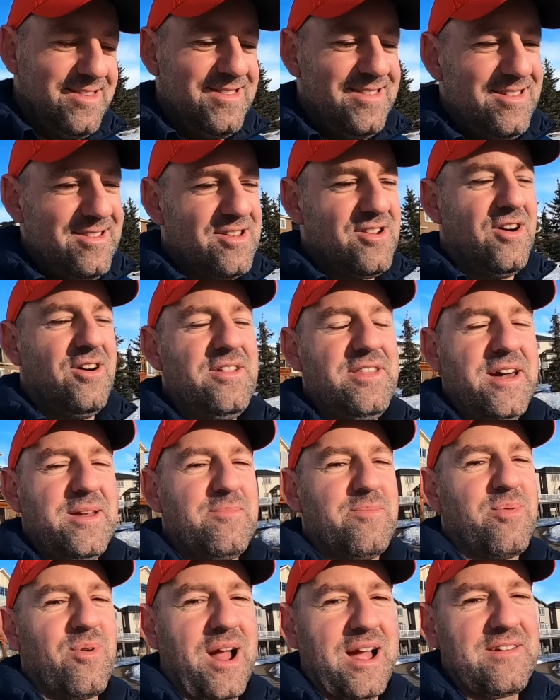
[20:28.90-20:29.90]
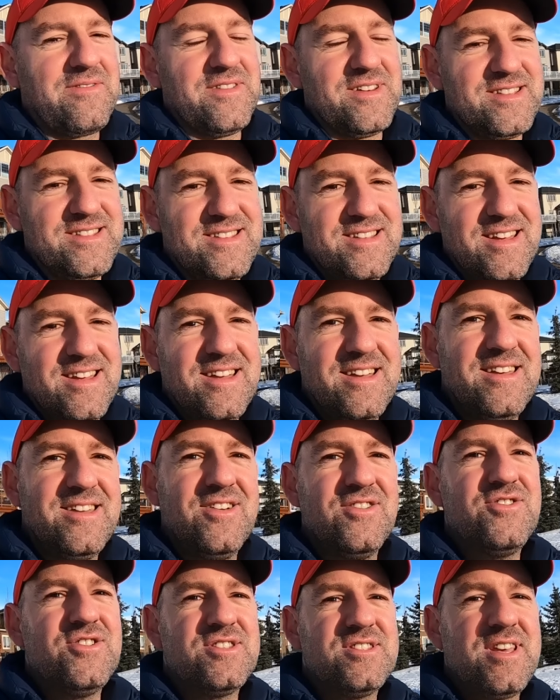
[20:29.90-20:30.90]
you'd call that breakfast.
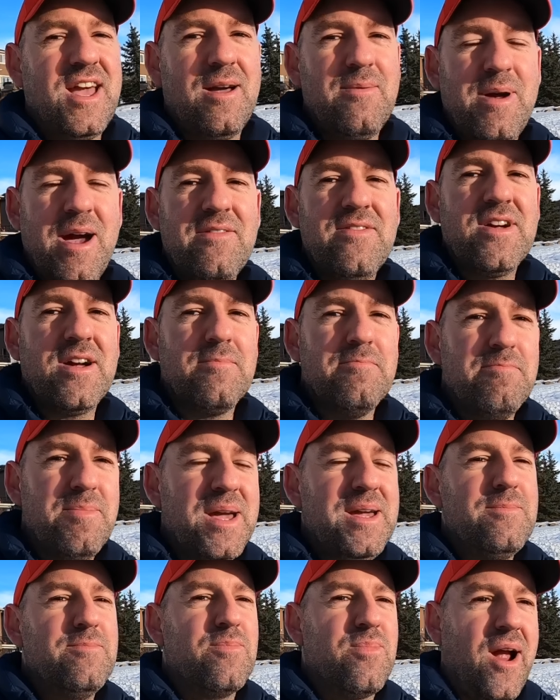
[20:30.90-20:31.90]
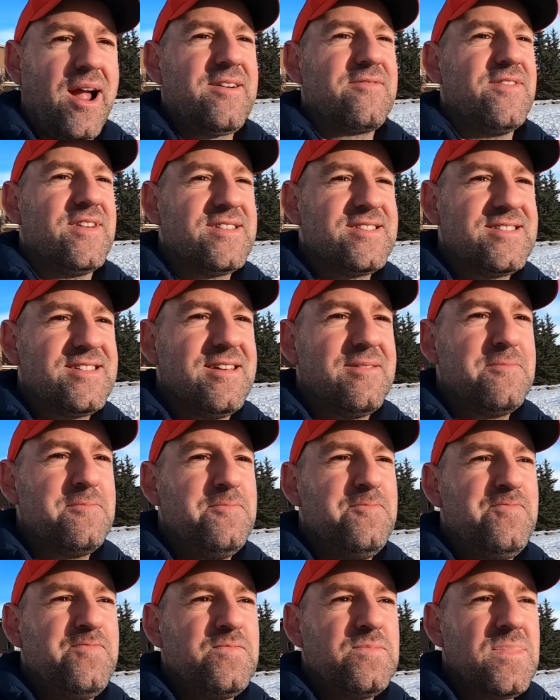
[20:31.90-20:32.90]
You just say, I'm having a big breakfast.
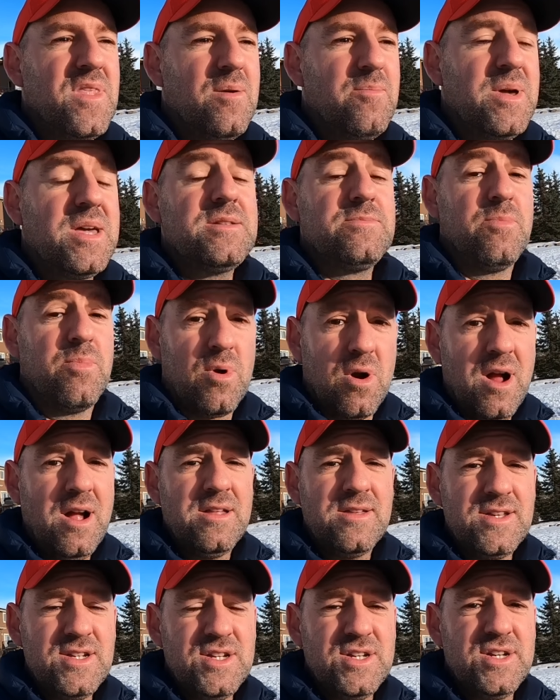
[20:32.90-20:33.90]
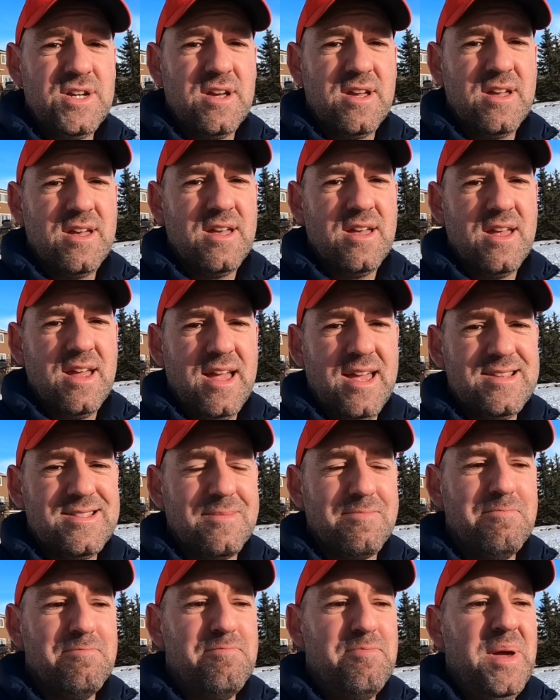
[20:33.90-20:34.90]
Because brunch is a
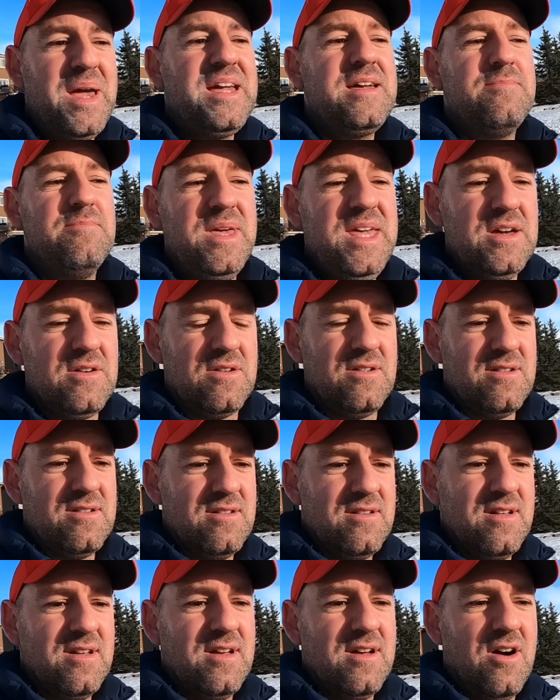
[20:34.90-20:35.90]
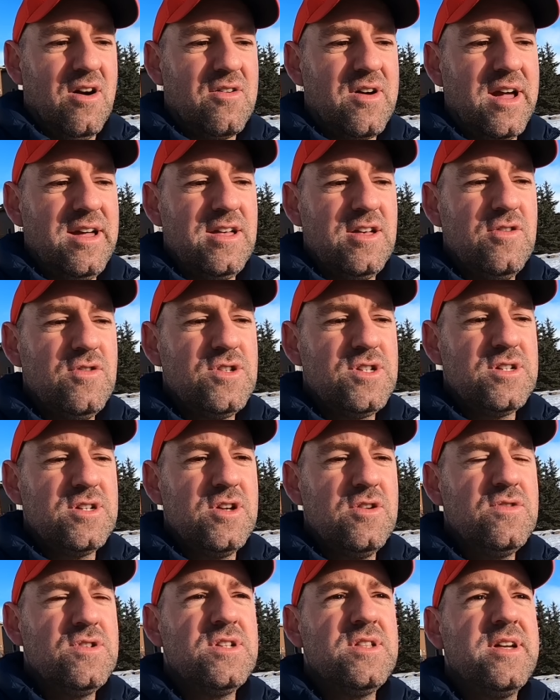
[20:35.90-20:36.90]
big meal. Okay, usually,
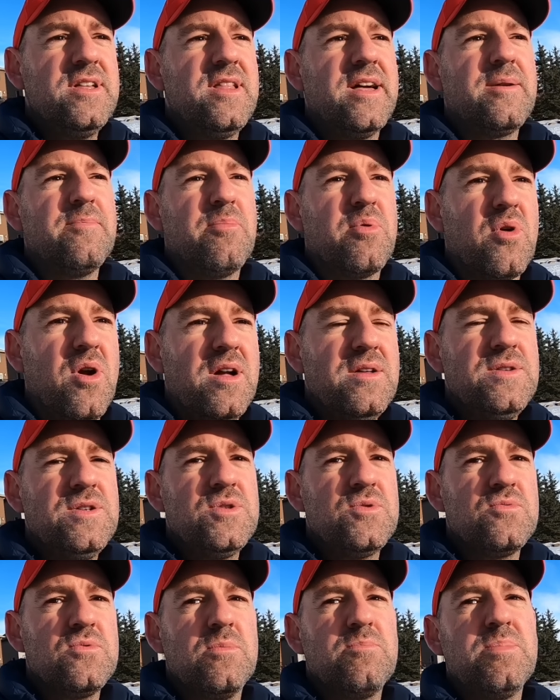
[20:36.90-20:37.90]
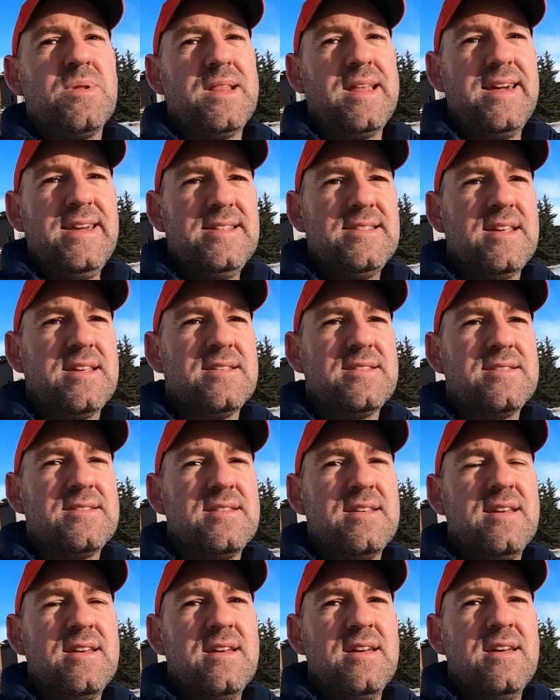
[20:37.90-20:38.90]
usually like brunch replaces